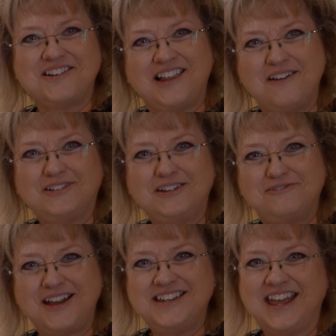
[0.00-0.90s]
our lovely
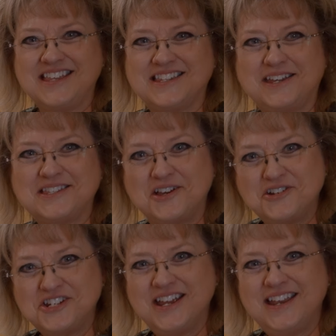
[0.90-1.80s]
front desk
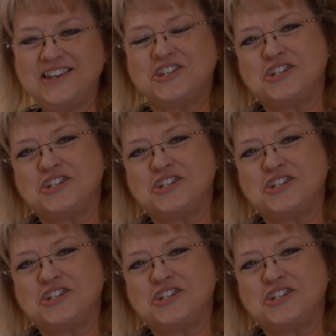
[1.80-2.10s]
associate and